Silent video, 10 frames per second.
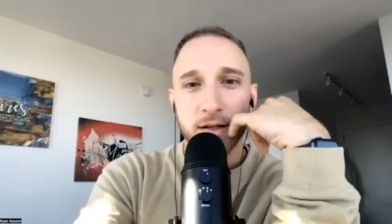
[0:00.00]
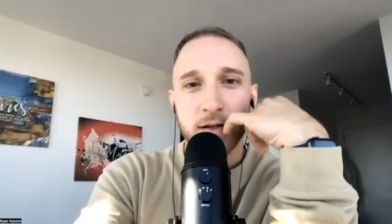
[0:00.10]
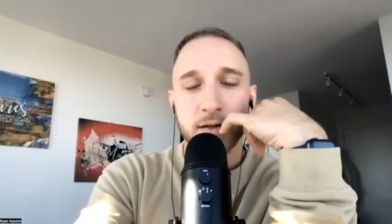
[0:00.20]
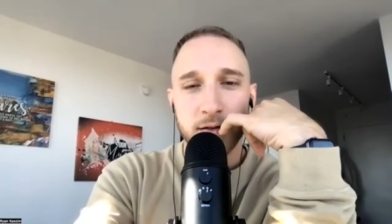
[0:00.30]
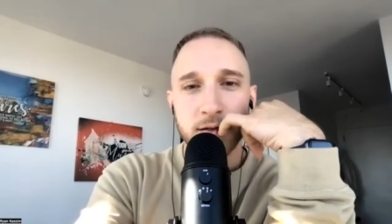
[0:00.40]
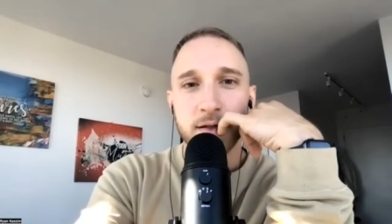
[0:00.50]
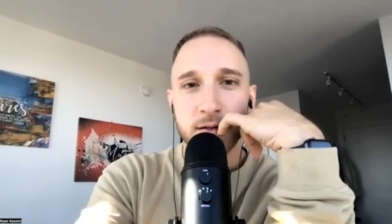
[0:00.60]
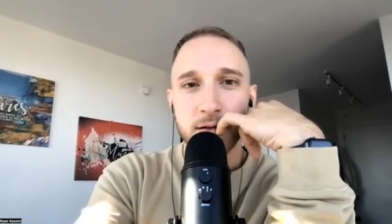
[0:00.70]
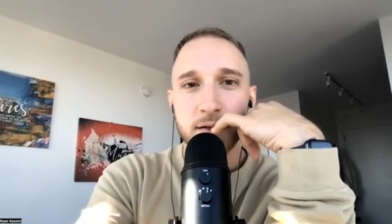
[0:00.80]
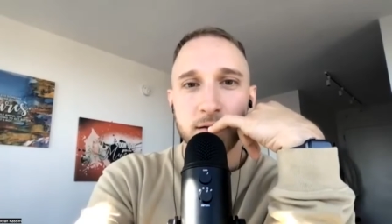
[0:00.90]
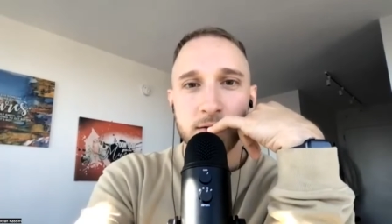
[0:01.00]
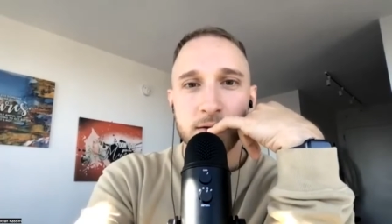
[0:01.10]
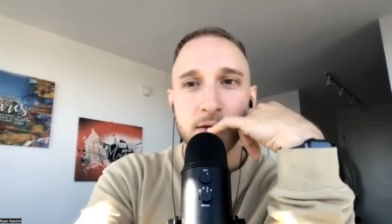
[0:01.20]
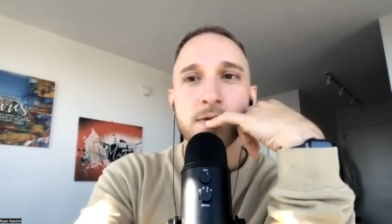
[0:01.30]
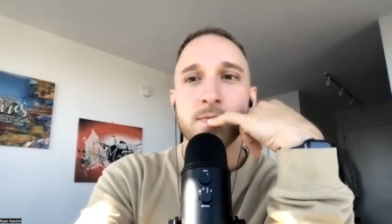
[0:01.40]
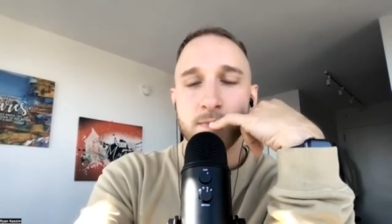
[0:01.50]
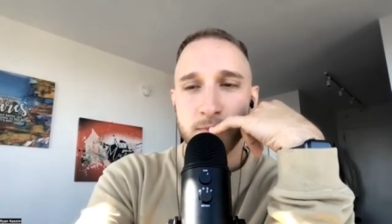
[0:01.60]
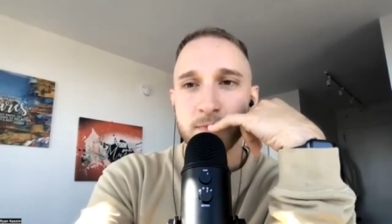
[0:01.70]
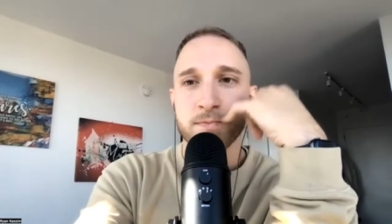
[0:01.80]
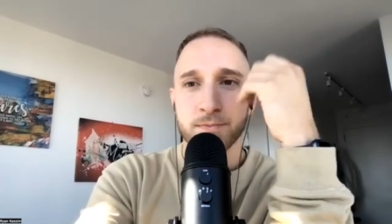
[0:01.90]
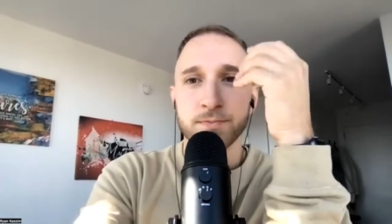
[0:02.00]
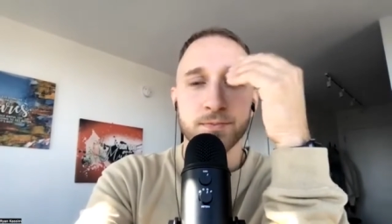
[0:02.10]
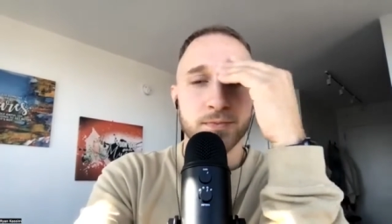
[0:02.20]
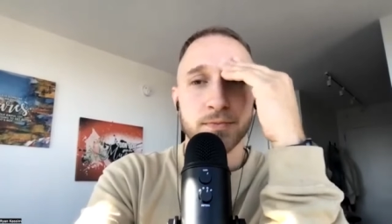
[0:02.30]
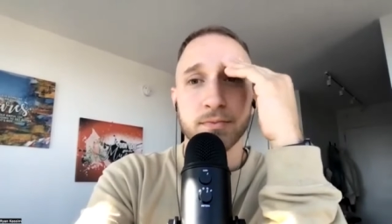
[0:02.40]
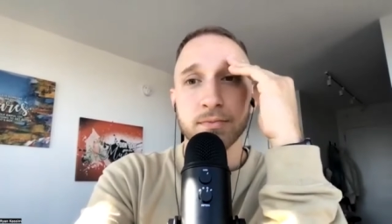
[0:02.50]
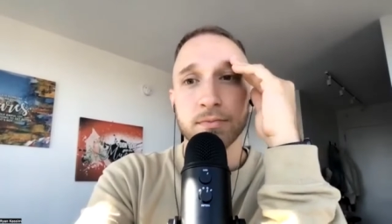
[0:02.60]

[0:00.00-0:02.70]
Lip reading: nah, the gym can wait. um